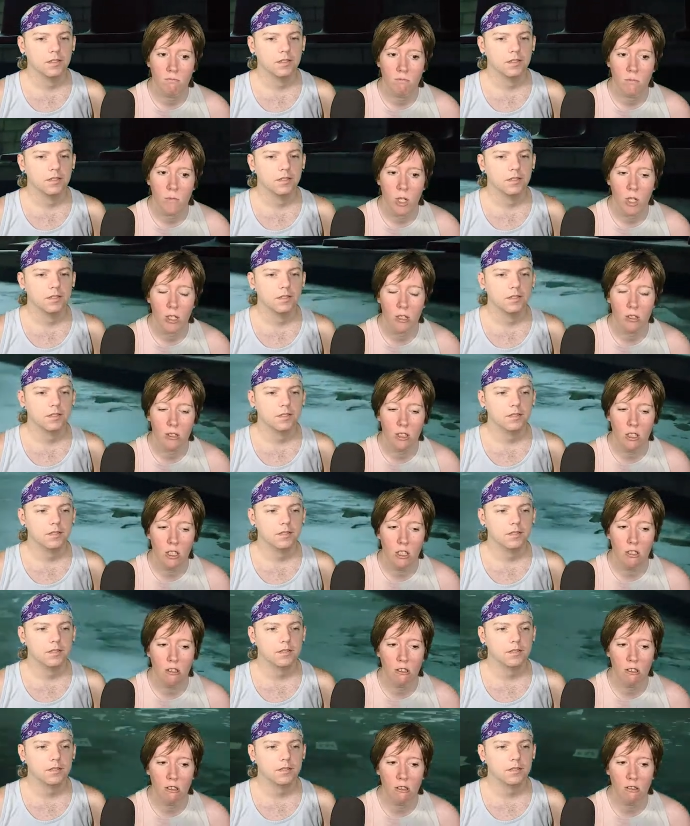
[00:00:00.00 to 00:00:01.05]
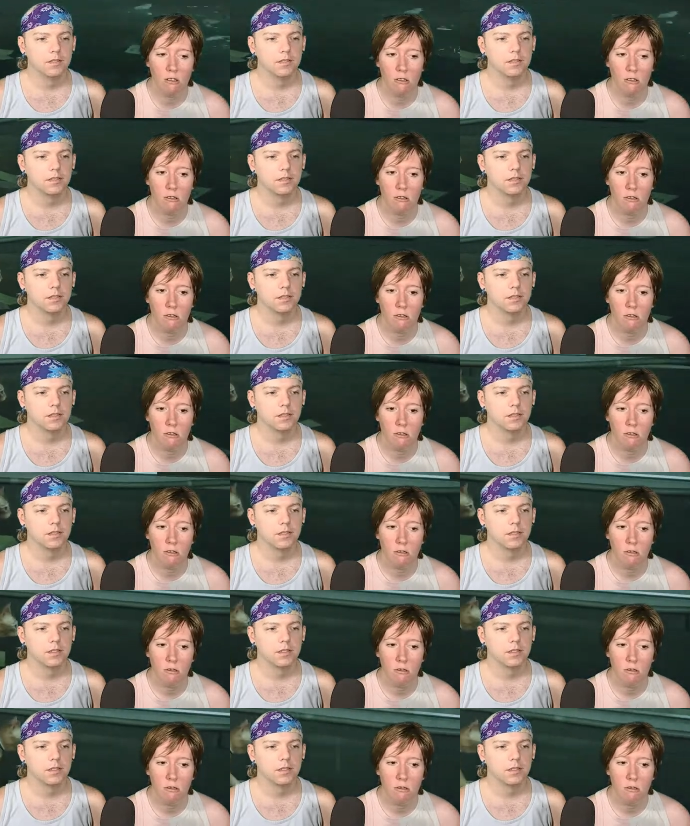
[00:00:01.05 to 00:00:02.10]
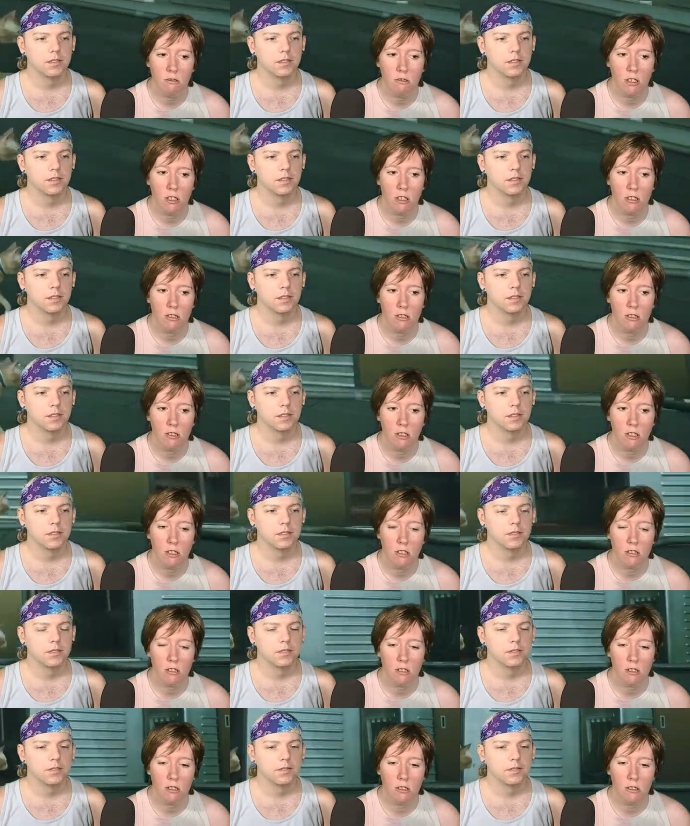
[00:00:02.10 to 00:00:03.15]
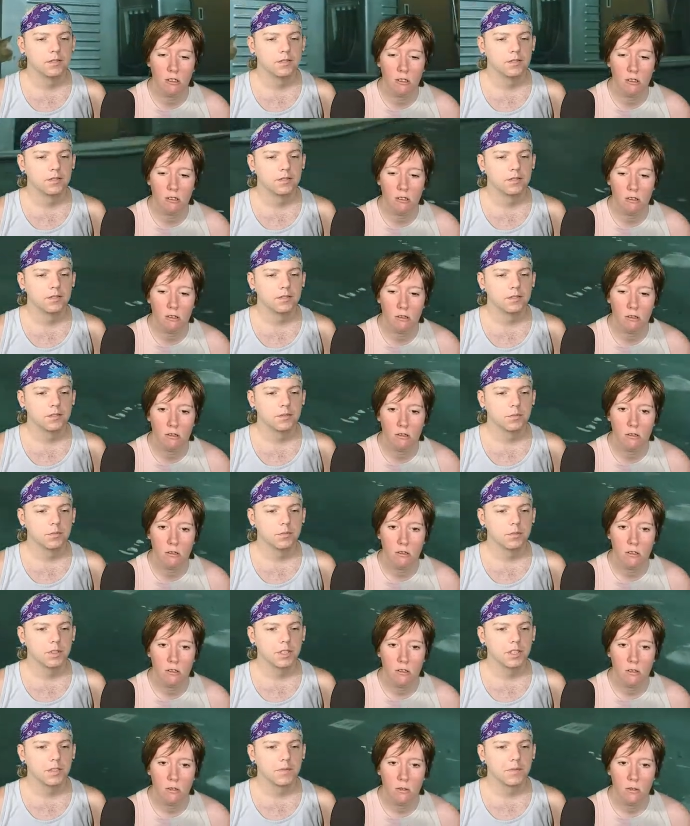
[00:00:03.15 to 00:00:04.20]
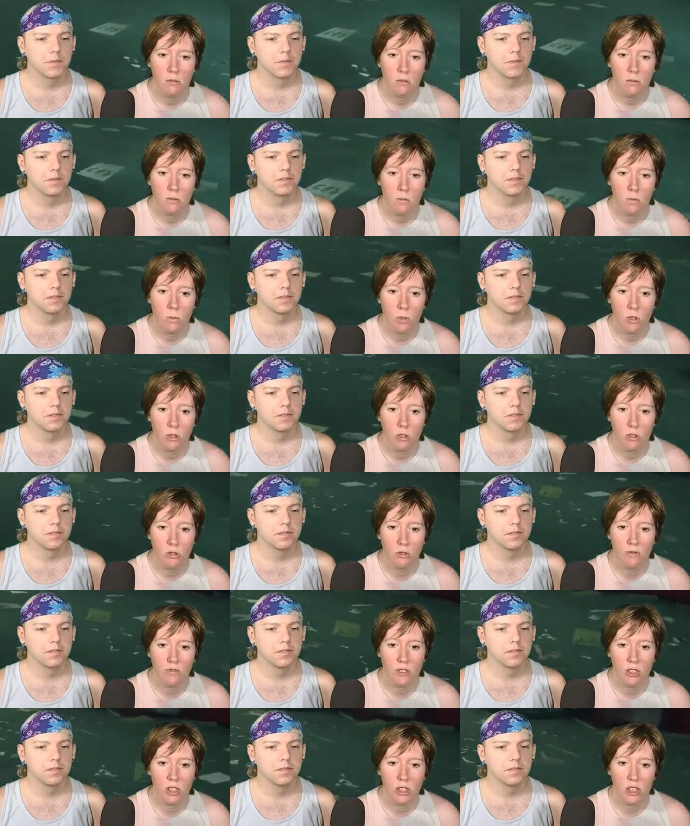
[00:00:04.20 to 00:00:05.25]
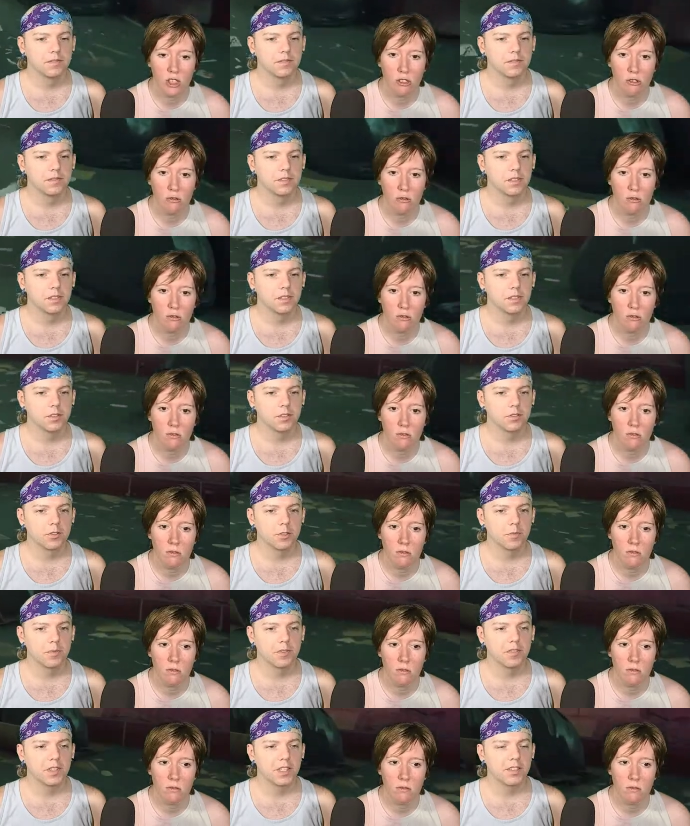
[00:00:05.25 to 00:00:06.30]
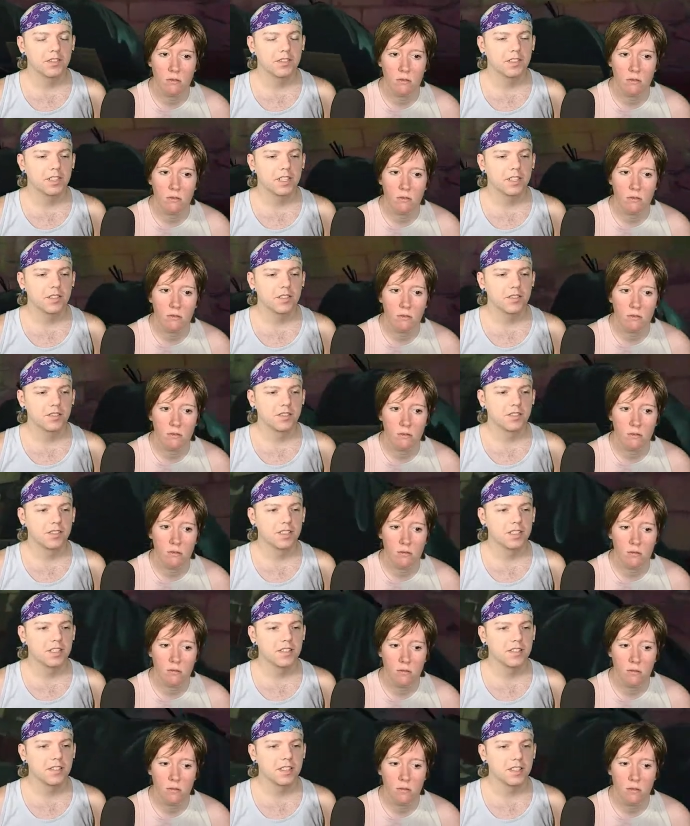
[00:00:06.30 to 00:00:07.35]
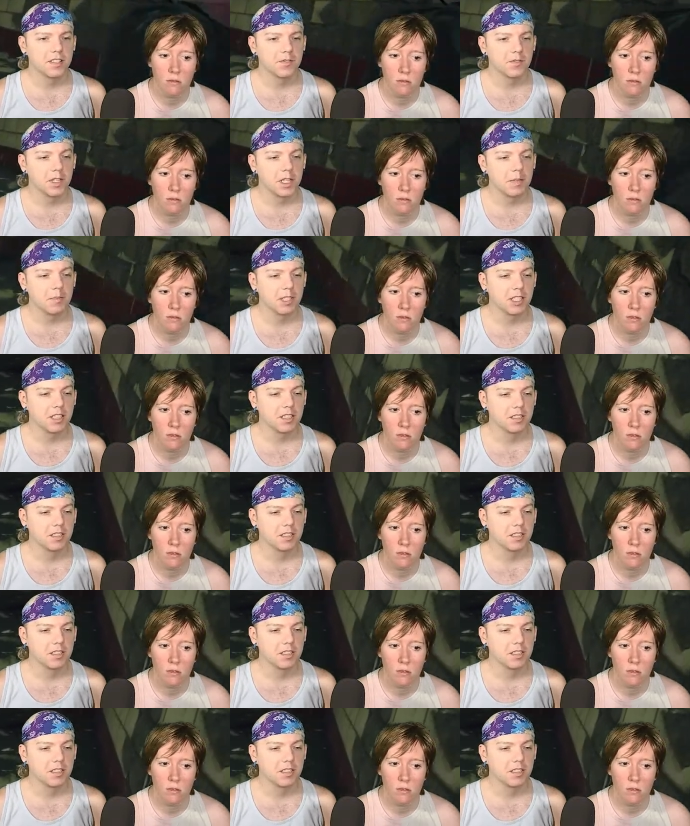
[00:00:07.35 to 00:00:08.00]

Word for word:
Speaker 1: I see. I see, I see.
Speaker 2: What if the little group of outsiders is his family.